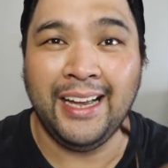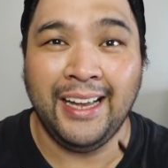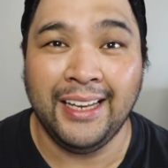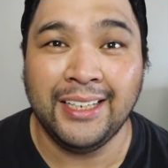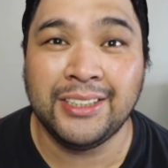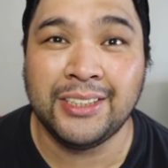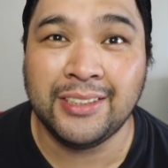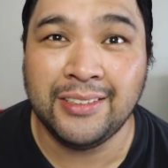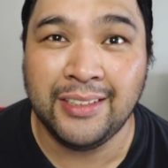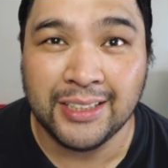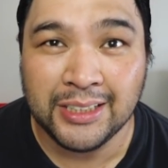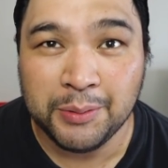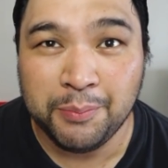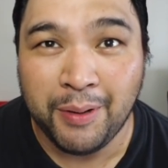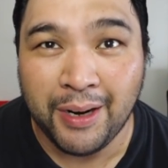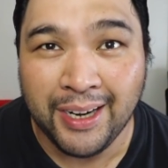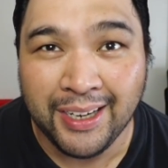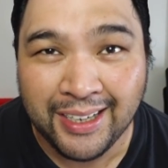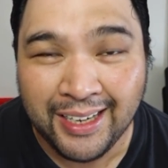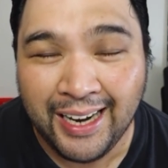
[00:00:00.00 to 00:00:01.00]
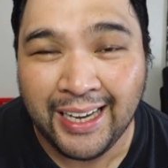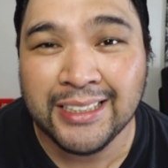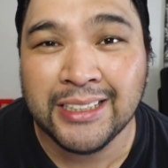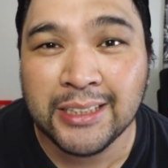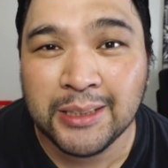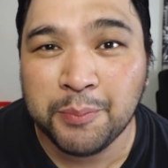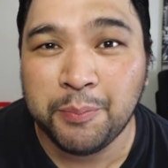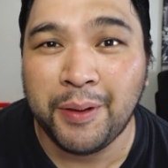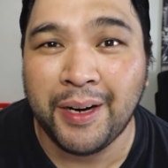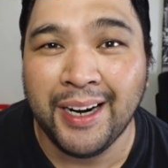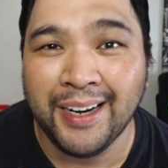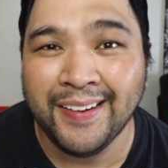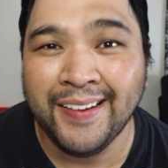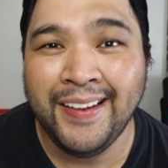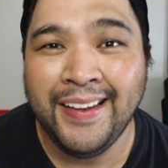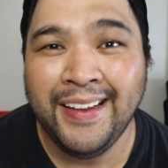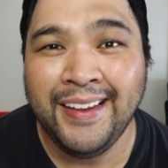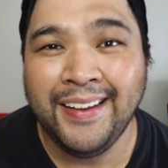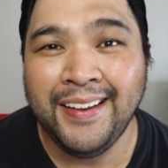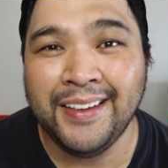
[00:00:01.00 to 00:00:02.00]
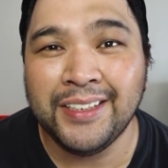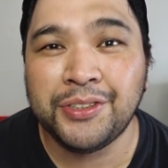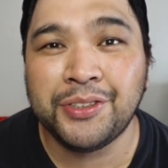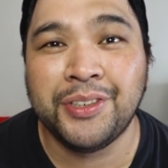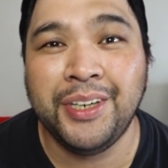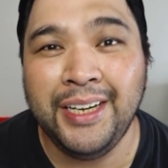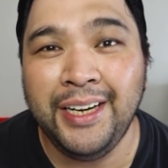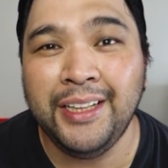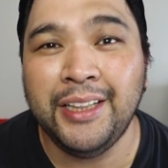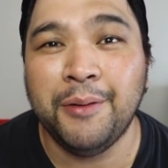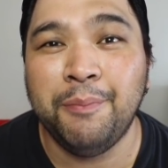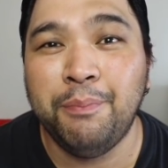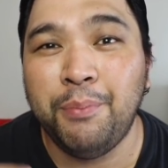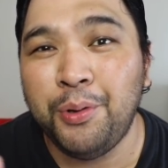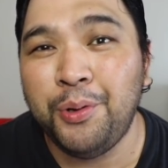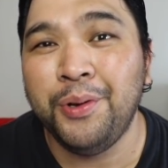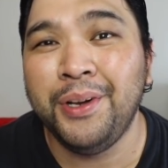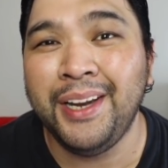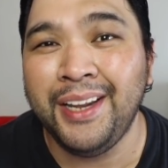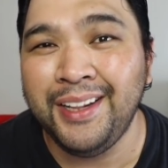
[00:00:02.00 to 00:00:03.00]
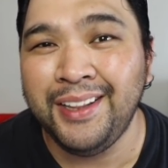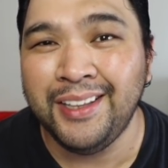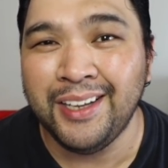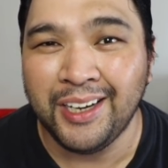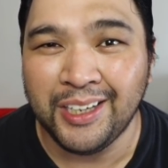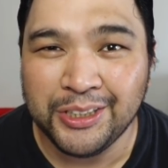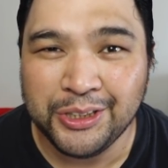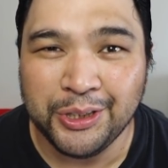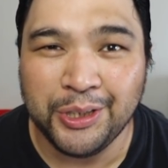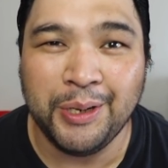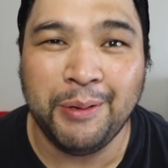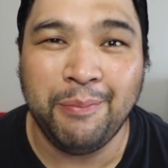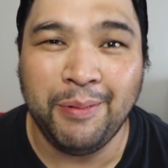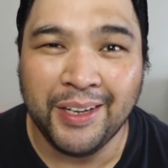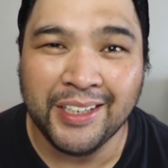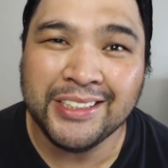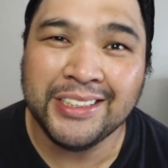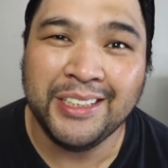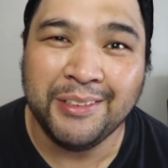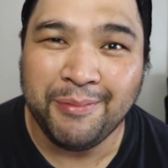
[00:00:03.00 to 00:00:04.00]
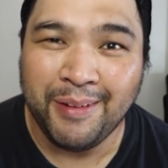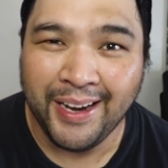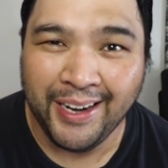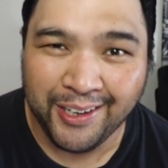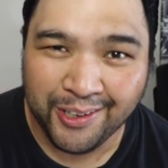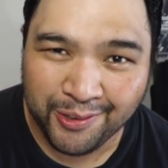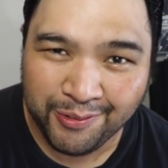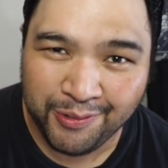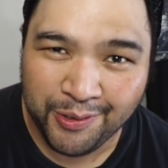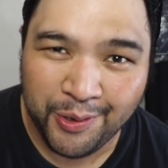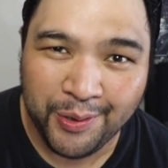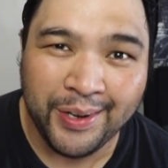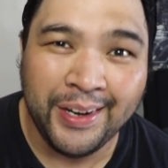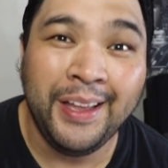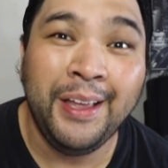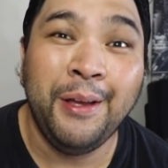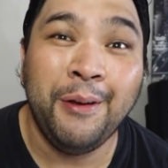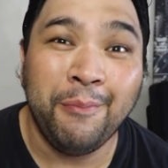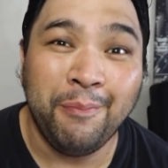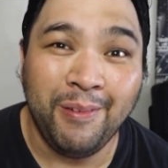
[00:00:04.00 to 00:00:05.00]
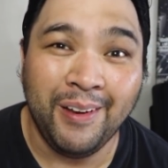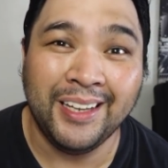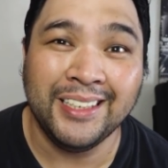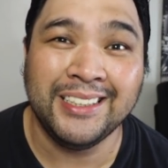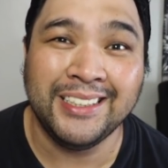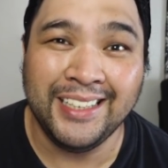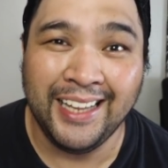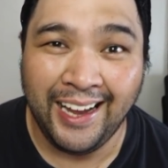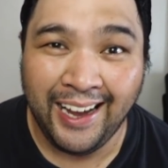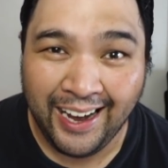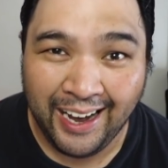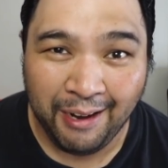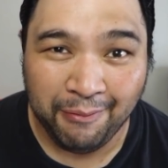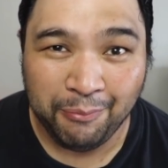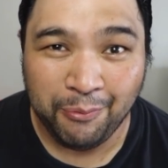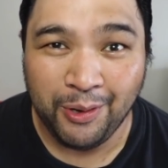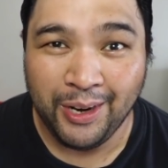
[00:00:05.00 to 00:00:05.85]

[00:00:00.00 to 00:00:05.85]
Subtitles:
It's the smart glasses part is really the bone induction plus the microphone plus the app.